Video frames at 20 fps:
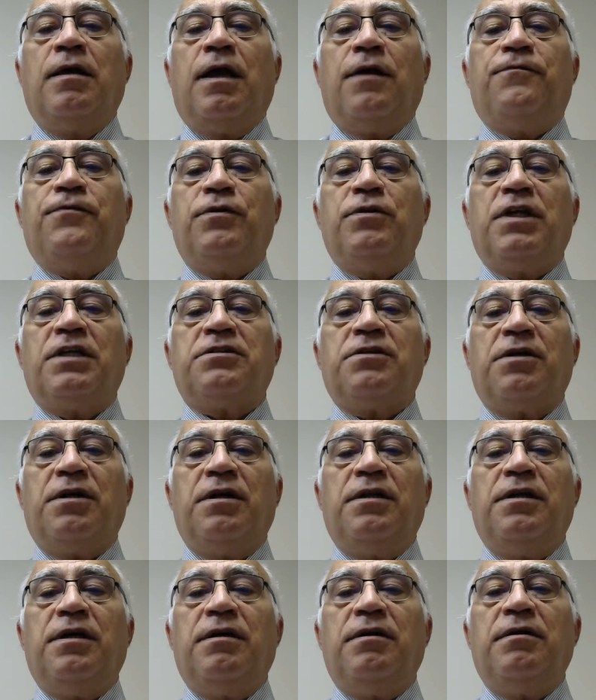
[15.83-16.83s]
A few days
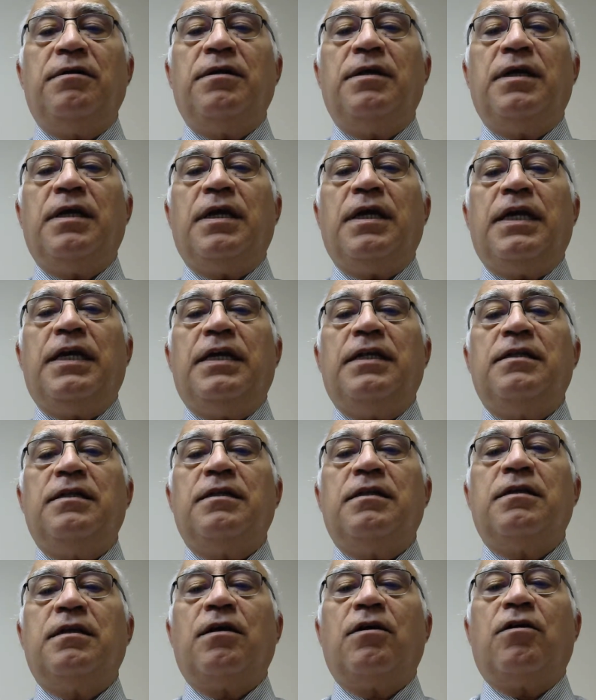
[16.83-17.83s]
earlier
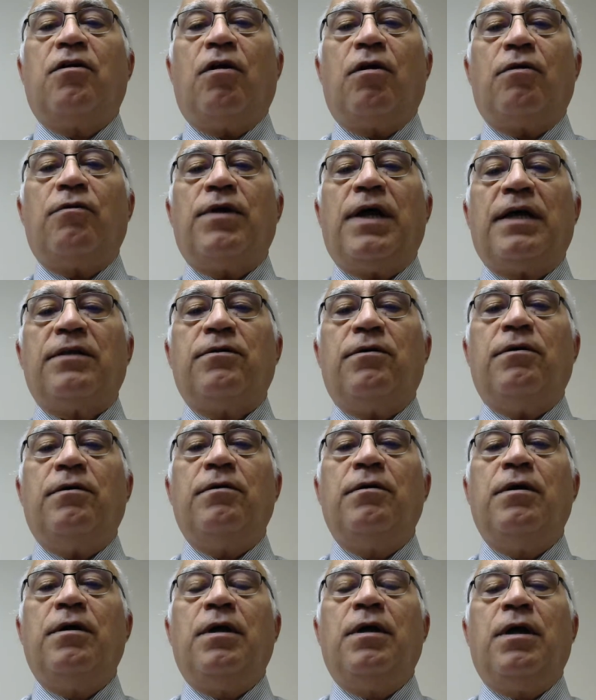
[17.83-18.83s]
in
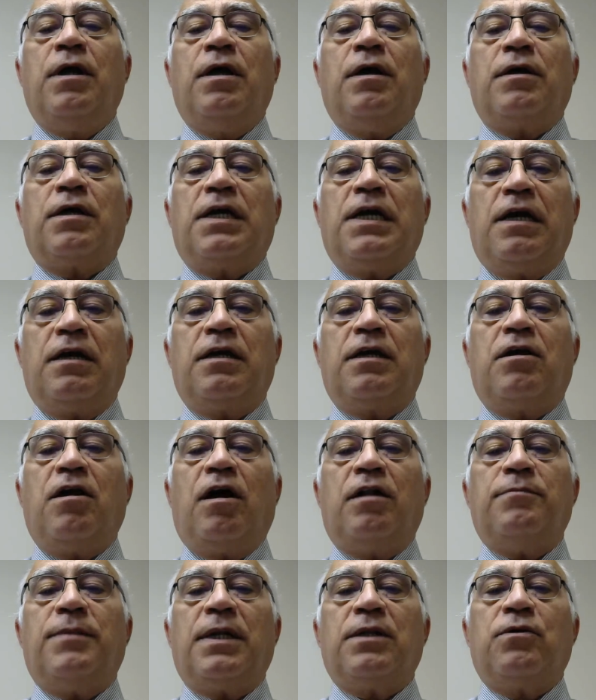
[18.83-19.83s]
Colorado,
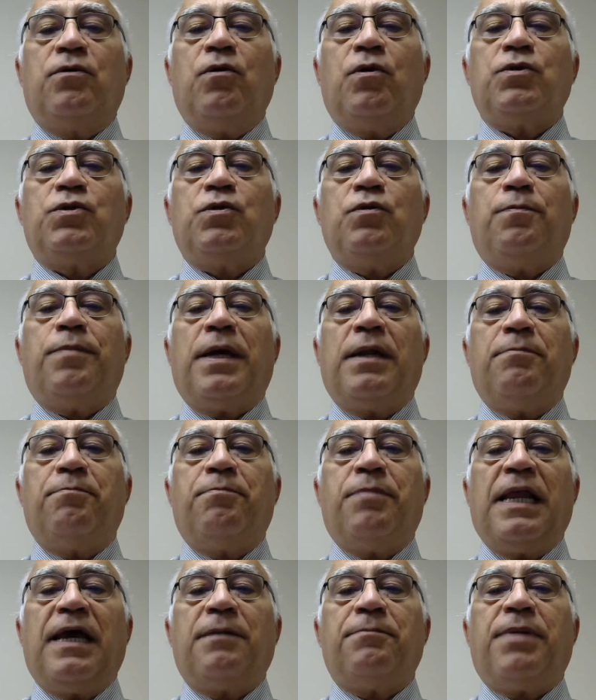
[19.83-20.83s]
gunman goes to
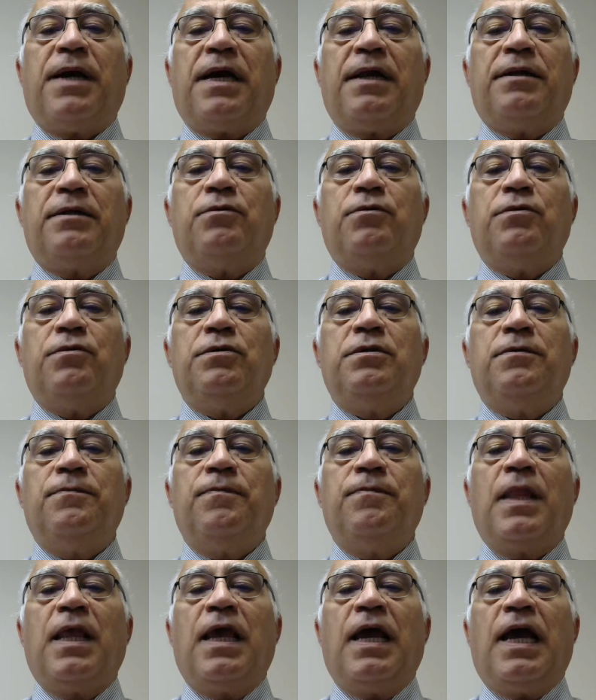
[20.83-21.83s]
Planned Parenthood
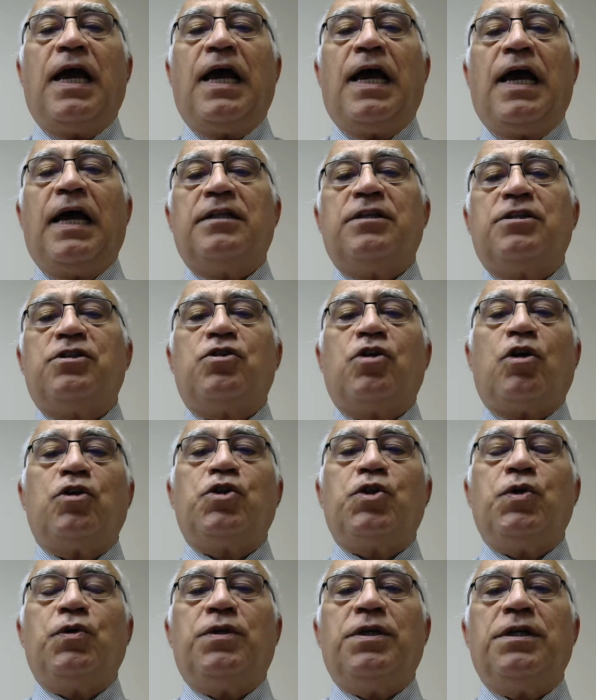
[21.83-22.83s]
and starts
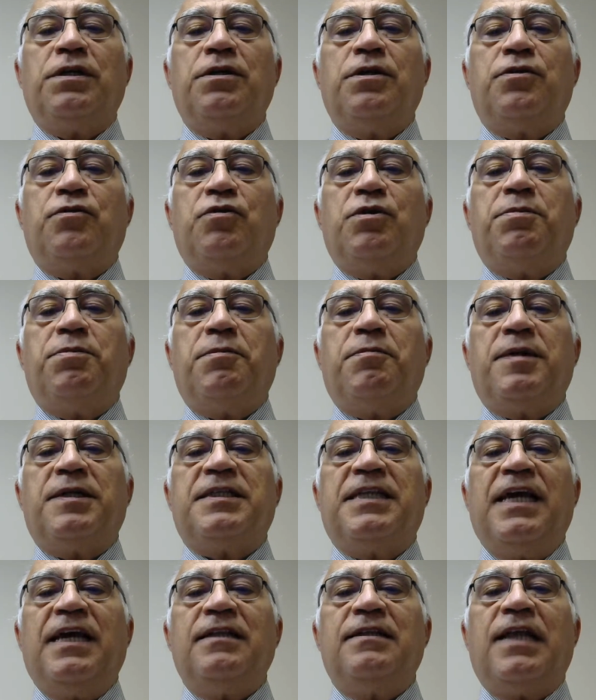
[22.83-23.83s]
shooting, 3 people
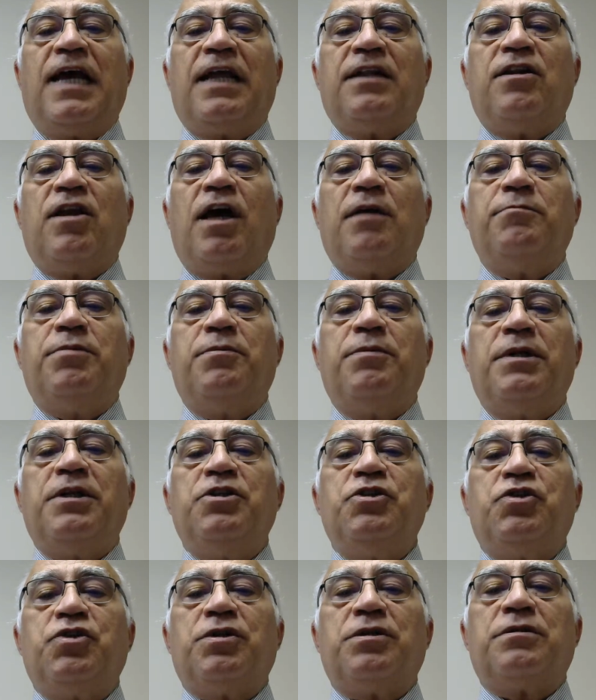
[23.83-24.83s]
dead and 9 people
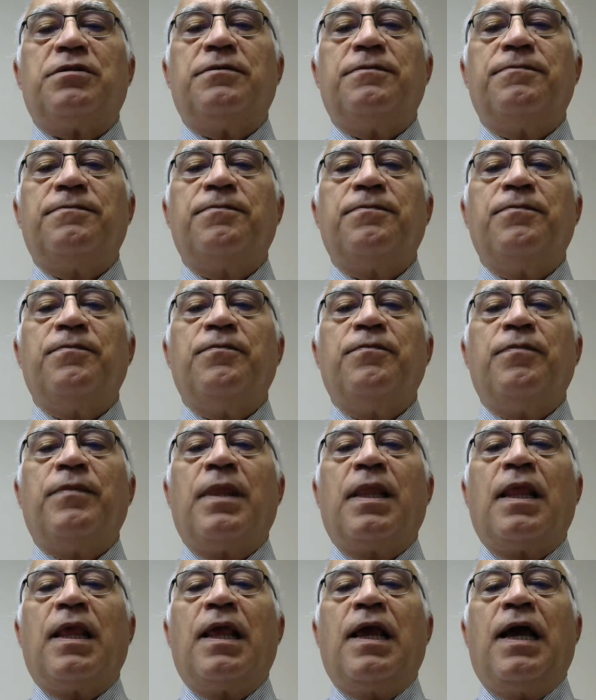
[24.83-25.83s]
injured.
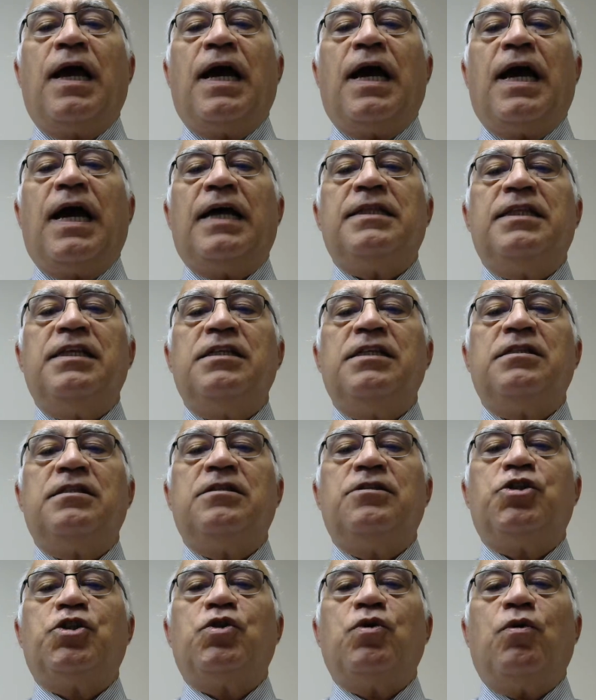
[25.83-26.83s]
And this
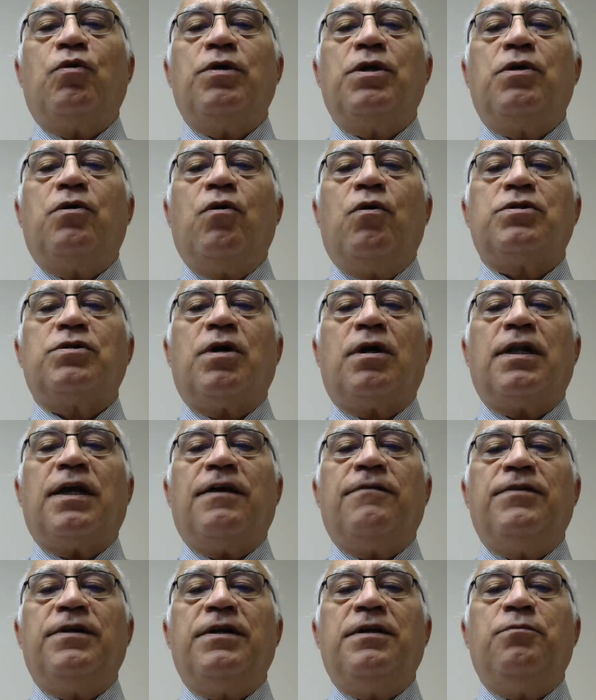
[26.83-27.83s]
story goes on
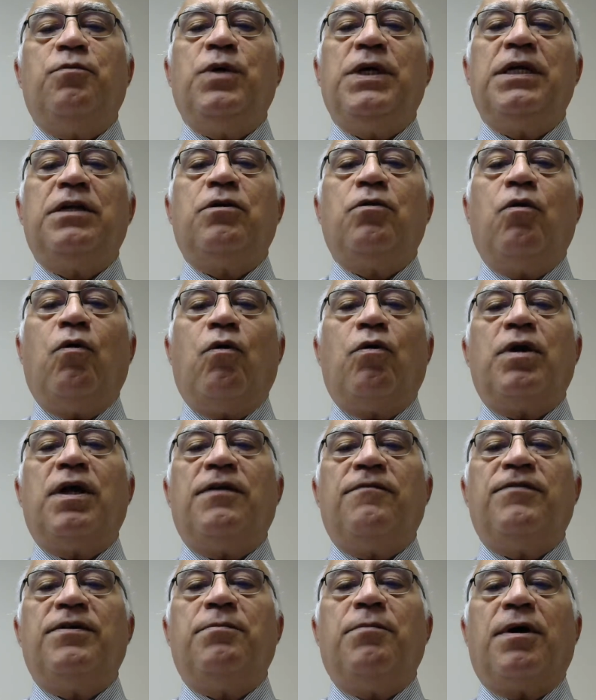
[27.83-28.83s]
every week or
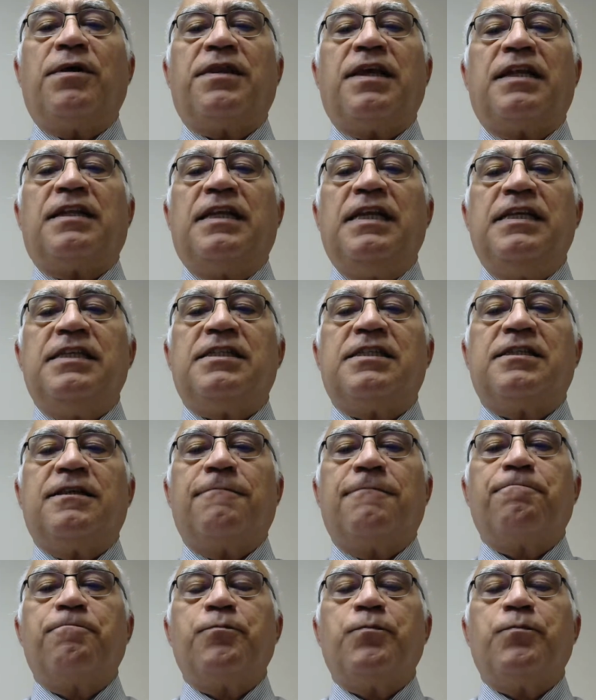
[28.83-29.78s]
every month at least.